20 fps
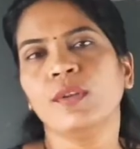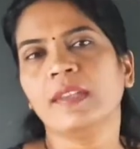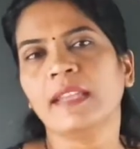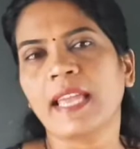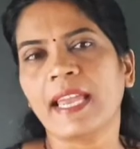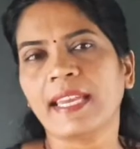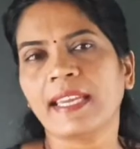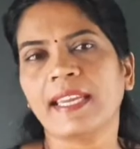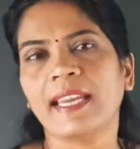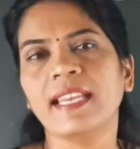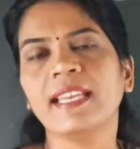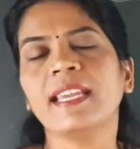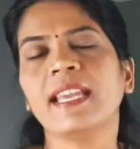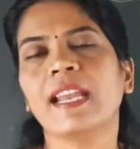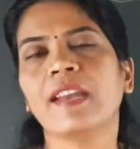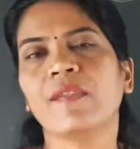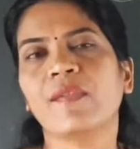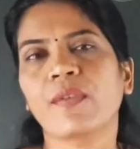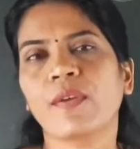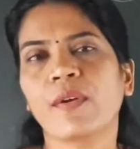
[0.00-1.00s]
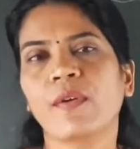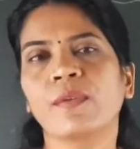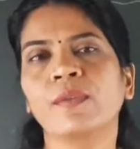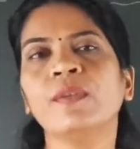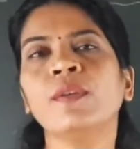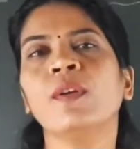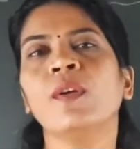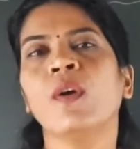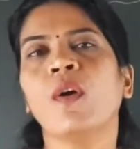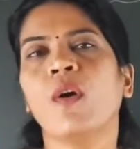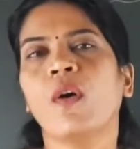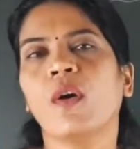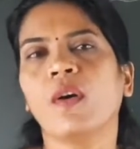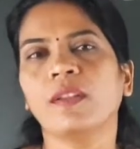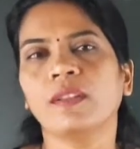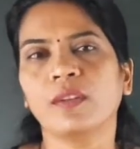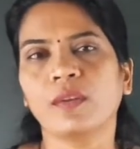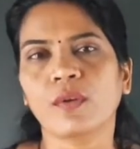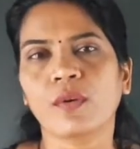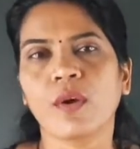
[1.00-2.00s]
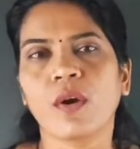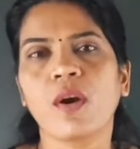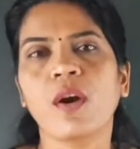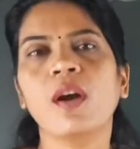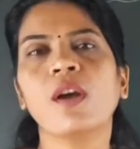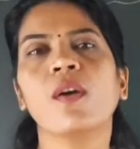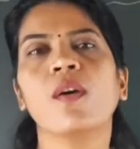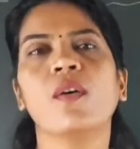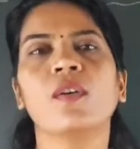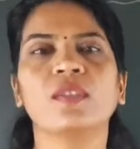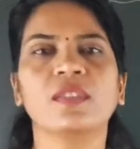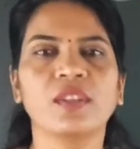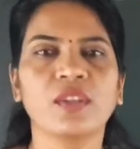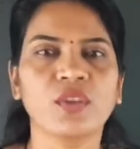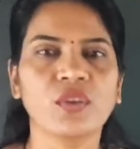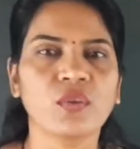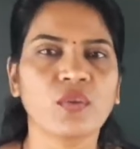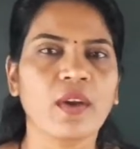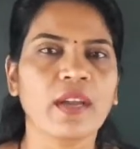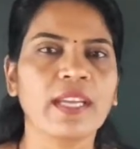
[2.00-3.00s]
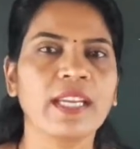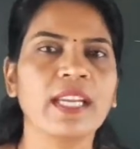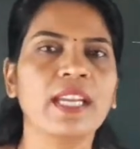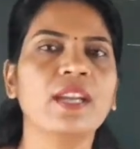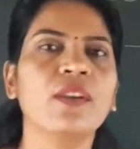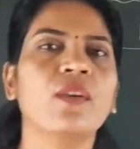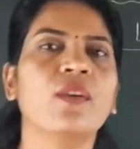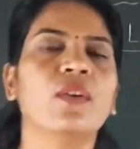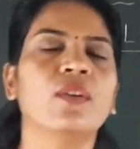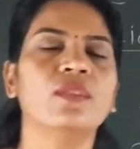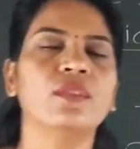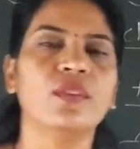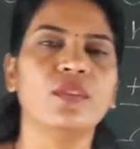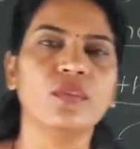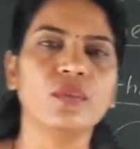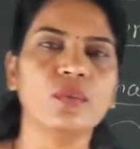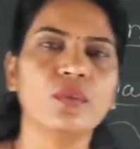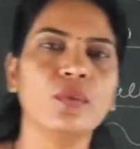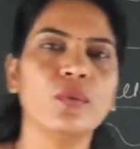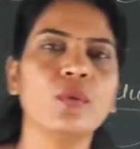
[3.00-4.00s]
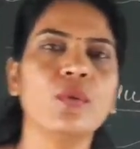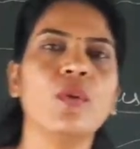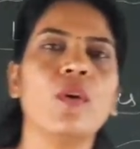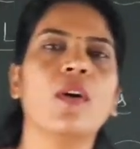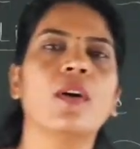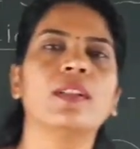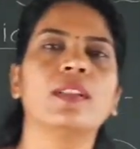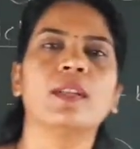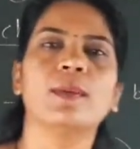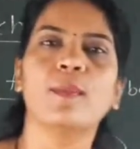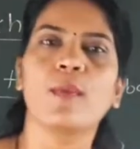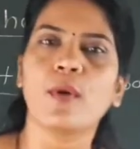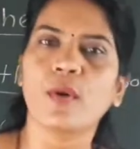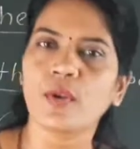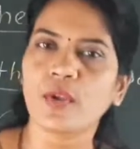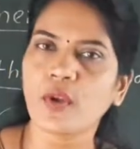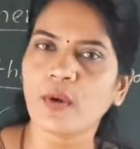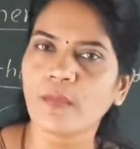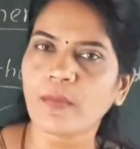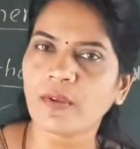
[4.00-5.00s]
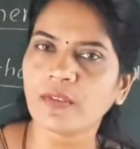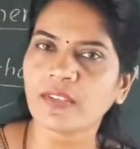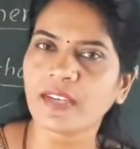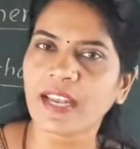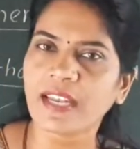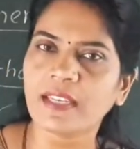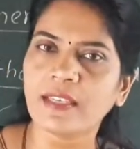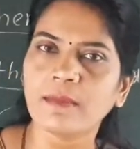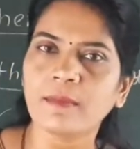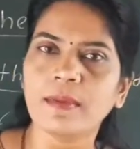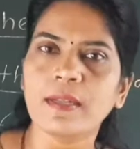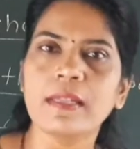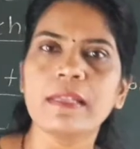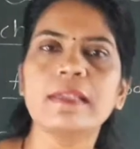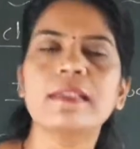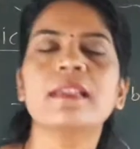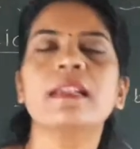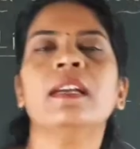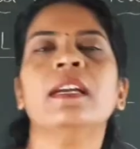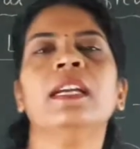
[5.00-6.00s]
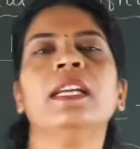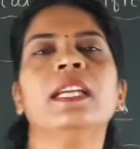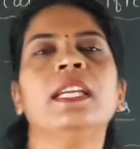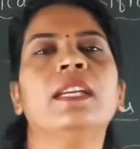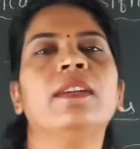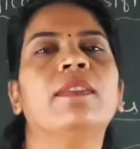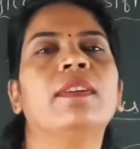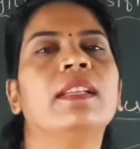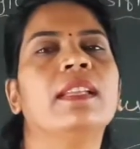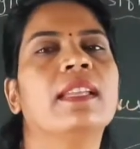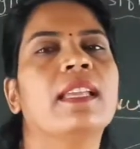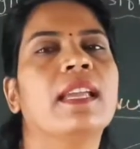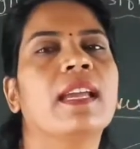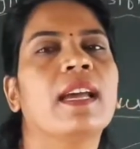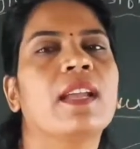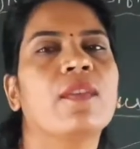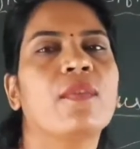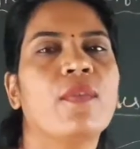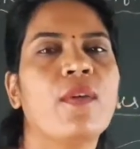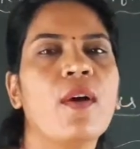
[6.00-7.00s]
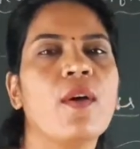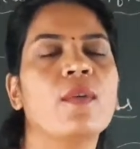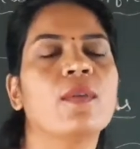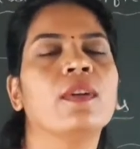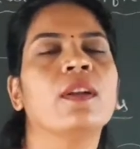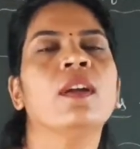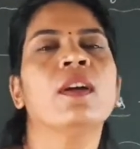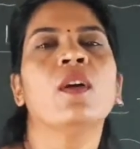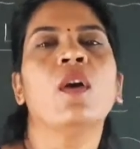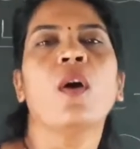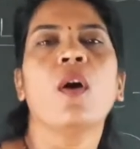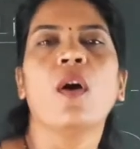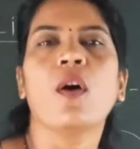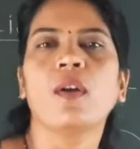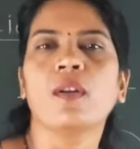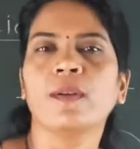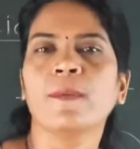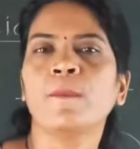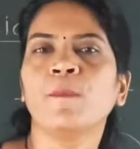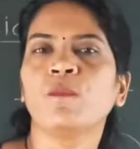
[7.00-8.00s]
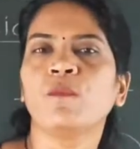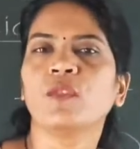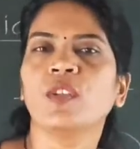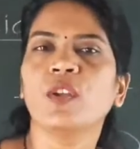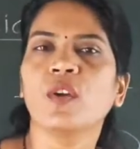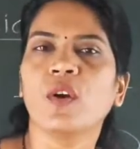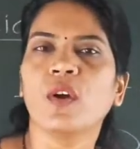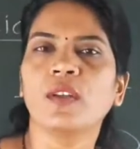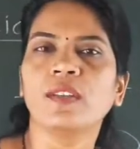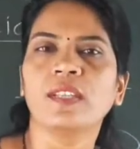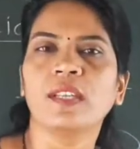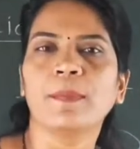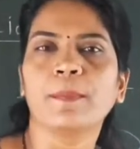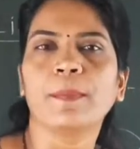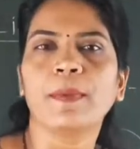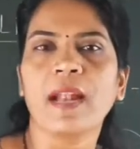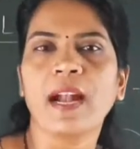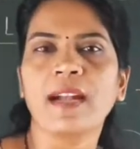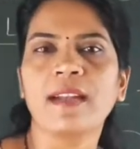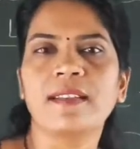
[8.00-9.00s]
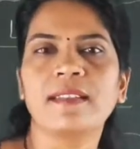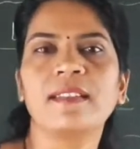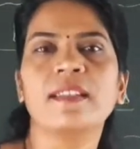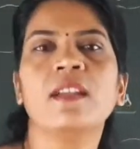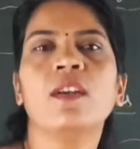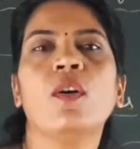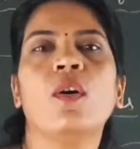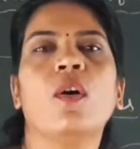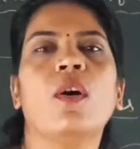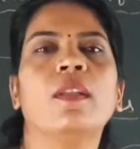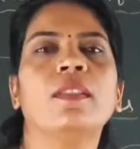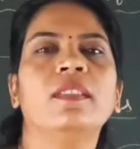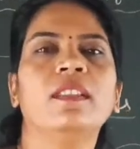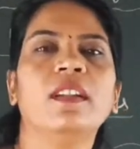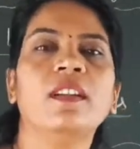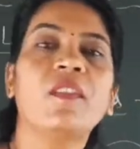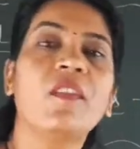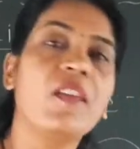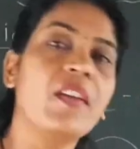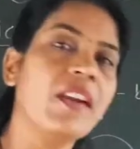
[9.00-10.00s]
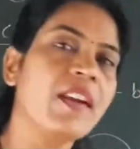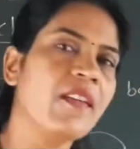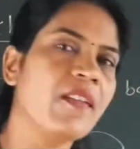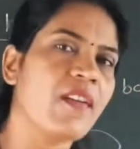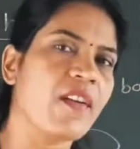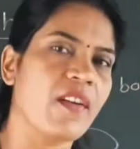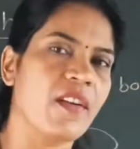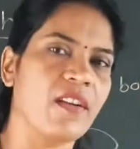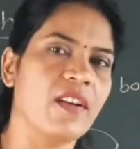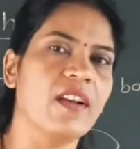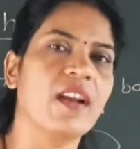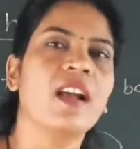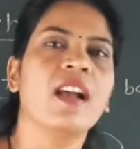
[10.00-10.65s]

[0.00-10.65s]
Lichen can form on the rock, on the soil, on the snow, on the body of other animals. Even they are found on the other plants, on the tree trunk.